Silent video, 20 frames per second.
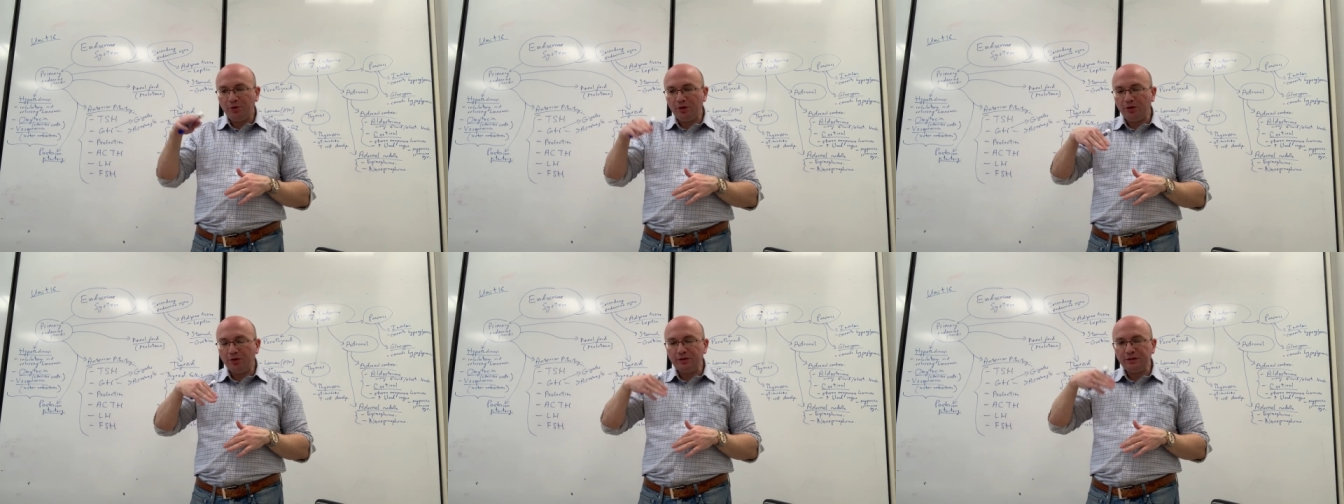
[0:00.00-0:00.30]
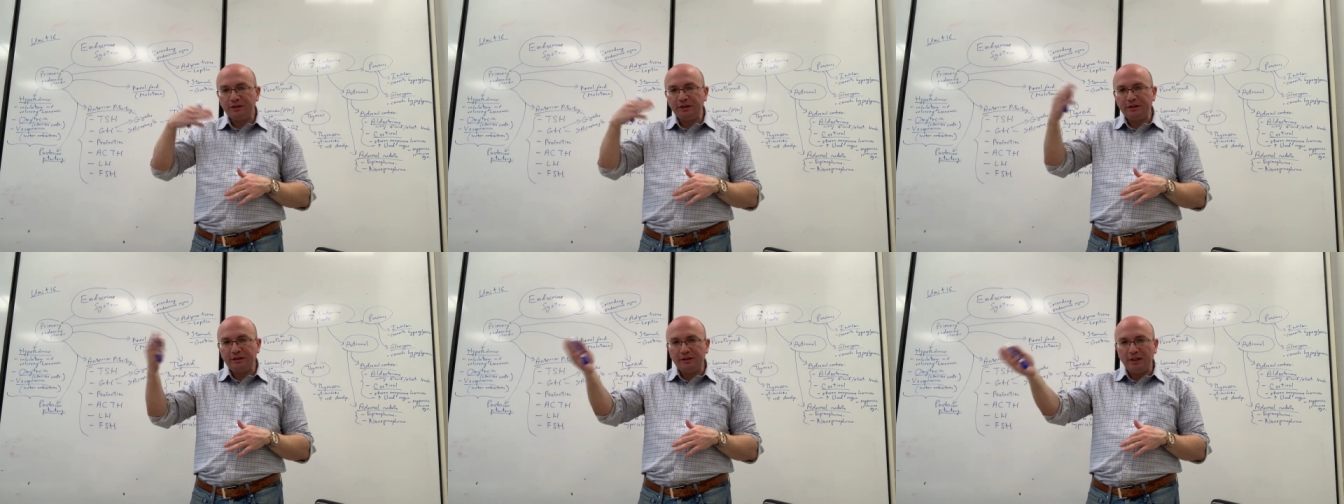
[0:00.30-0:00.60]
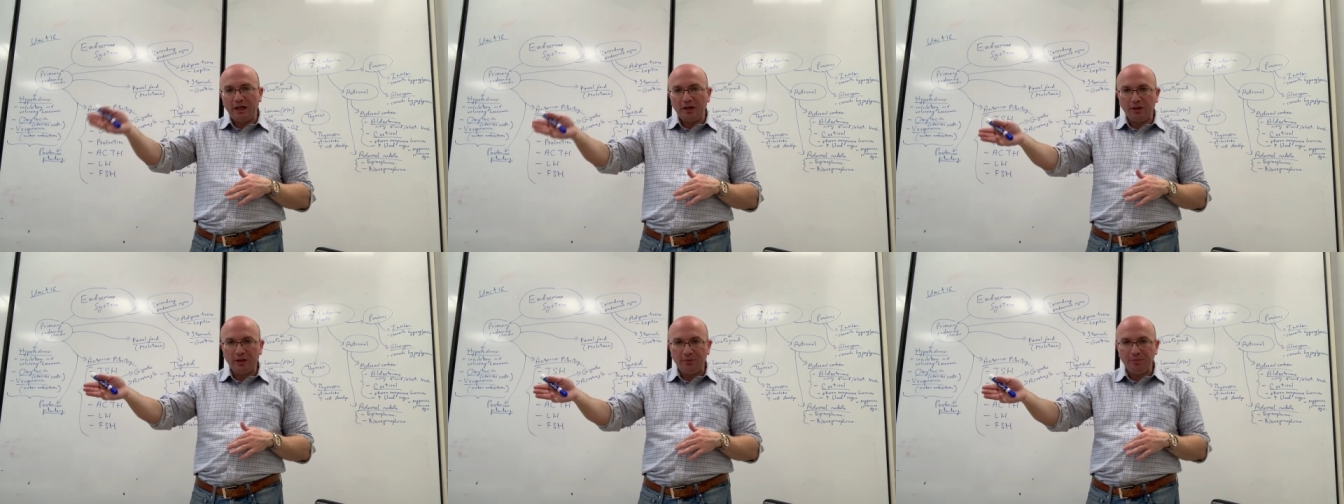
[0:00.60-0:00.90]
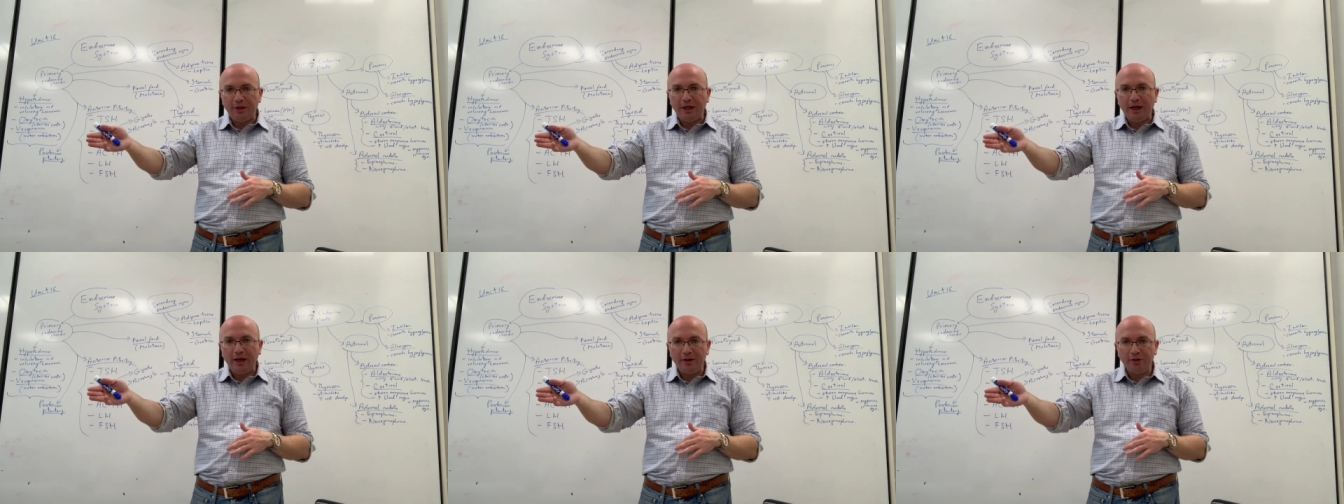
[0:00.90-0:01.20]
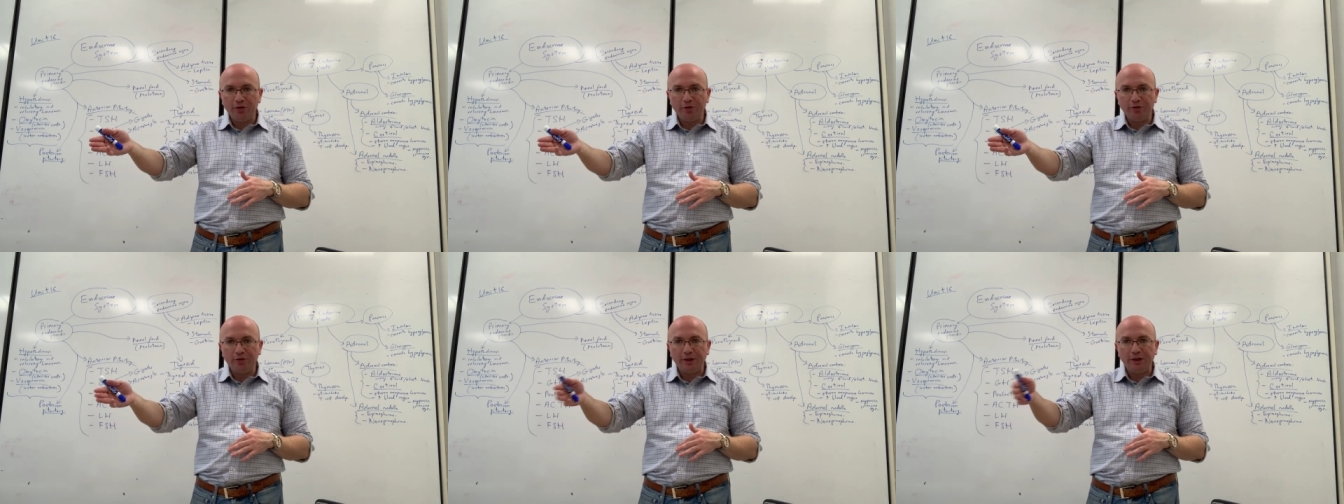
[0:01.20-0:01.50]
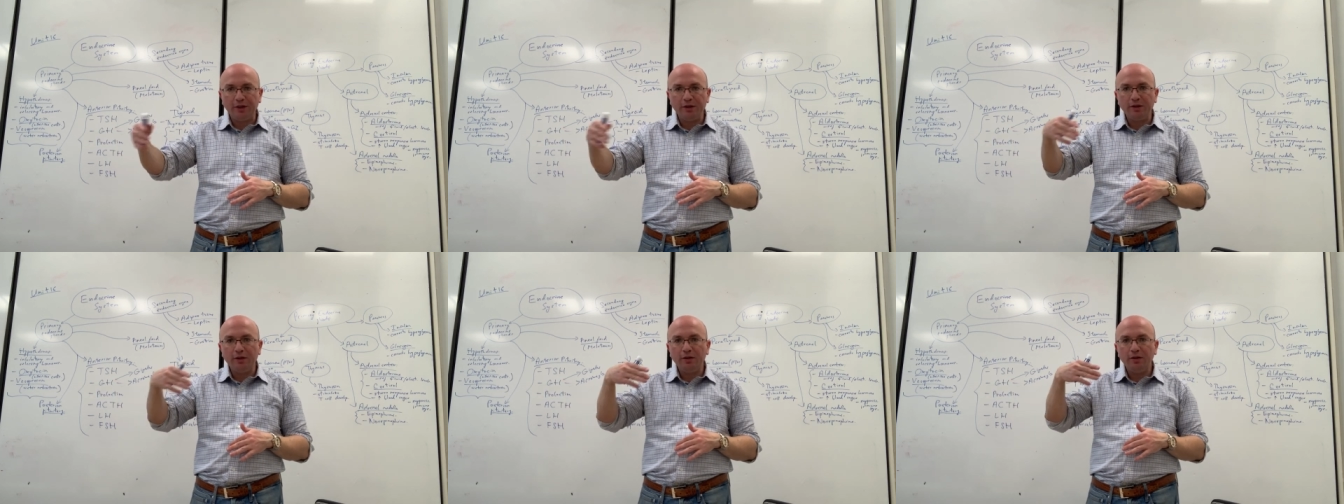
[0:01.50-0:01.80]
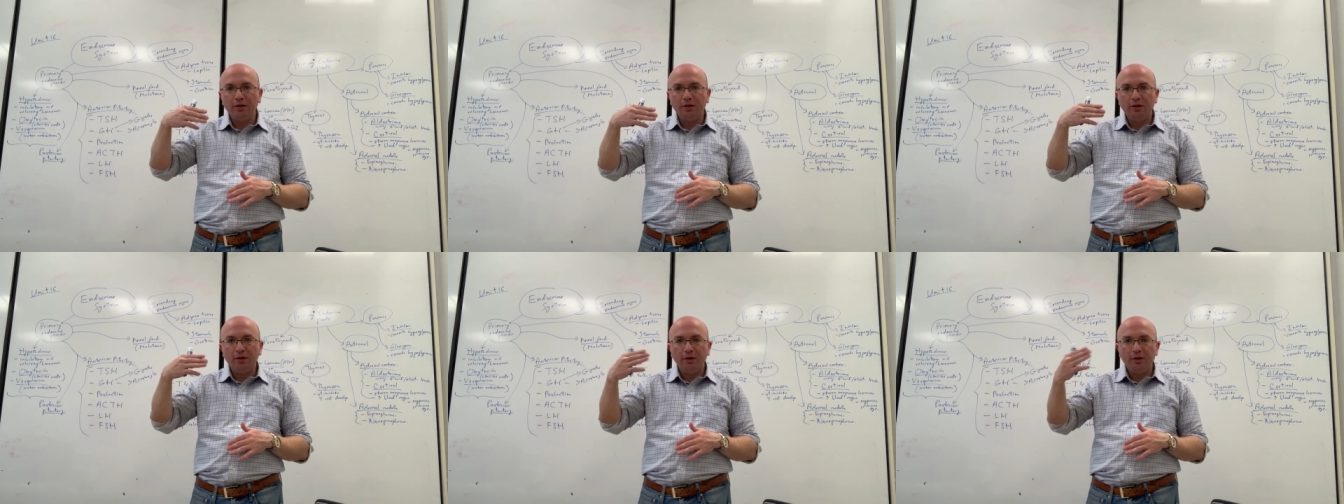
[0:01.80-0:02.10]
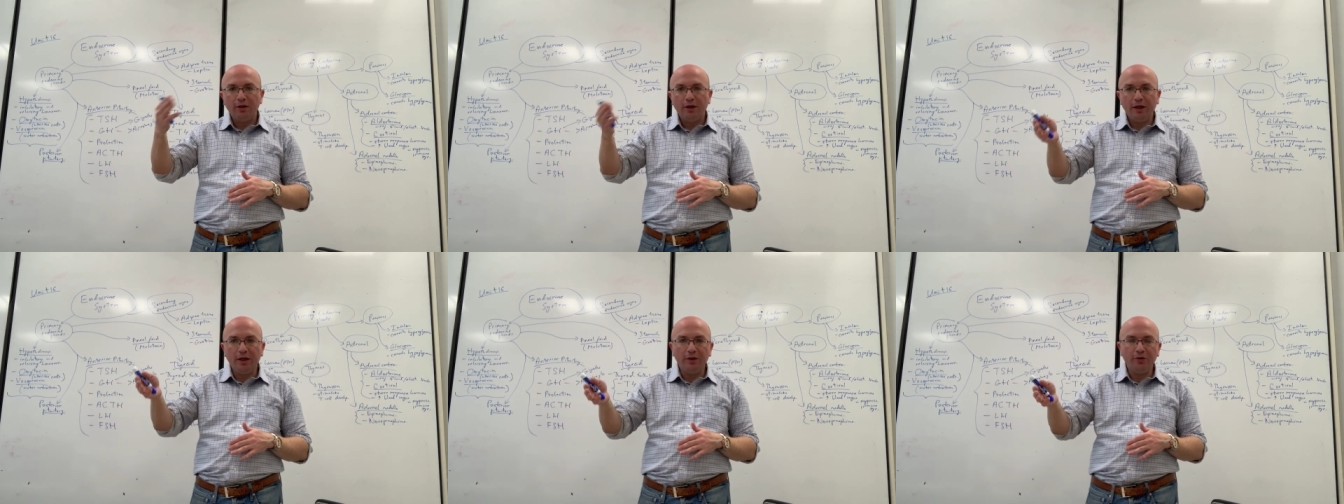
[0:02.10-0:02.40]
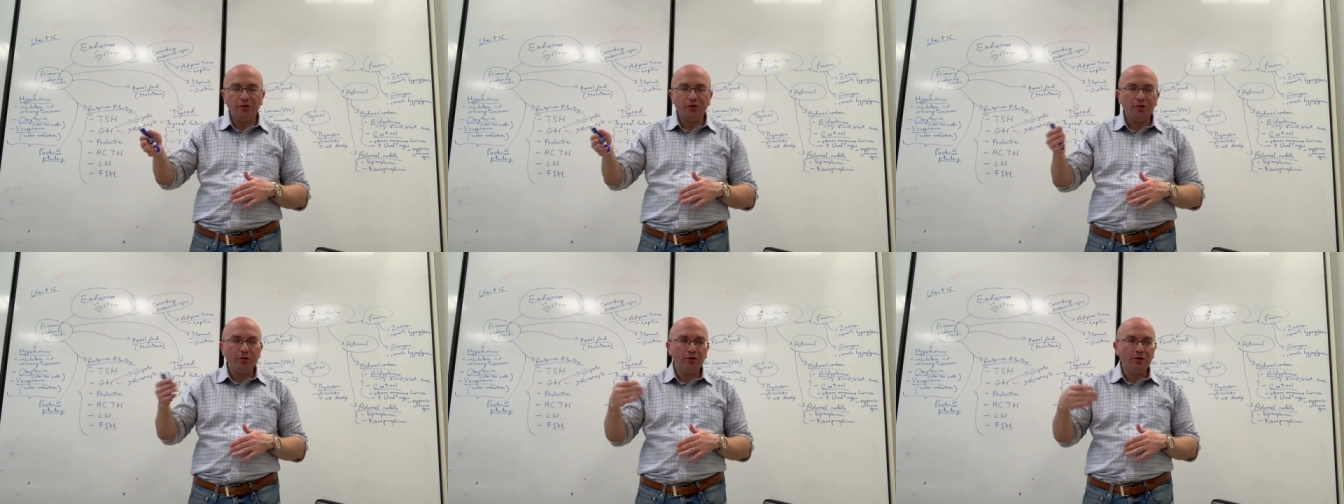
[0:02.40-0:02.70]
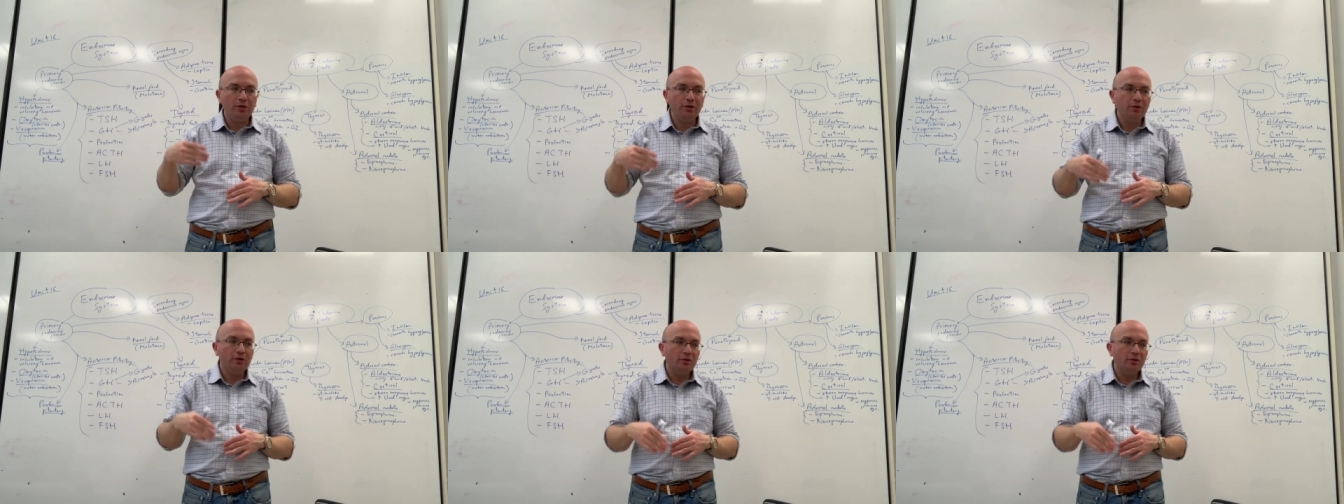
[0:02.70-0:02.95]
because it's not going to be entering into